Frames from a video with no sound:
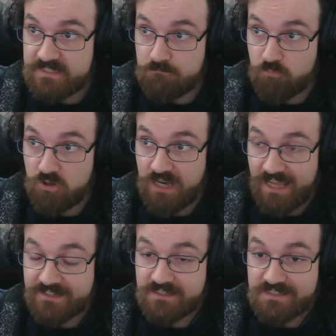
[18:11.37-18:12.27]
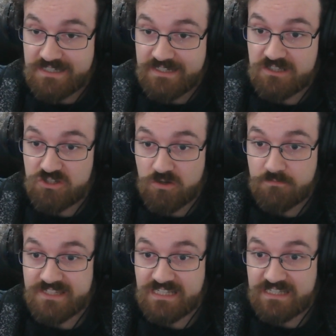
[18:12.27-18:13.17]
would like to see the
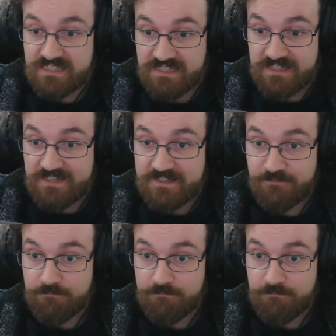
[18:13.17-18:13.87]
service succeed.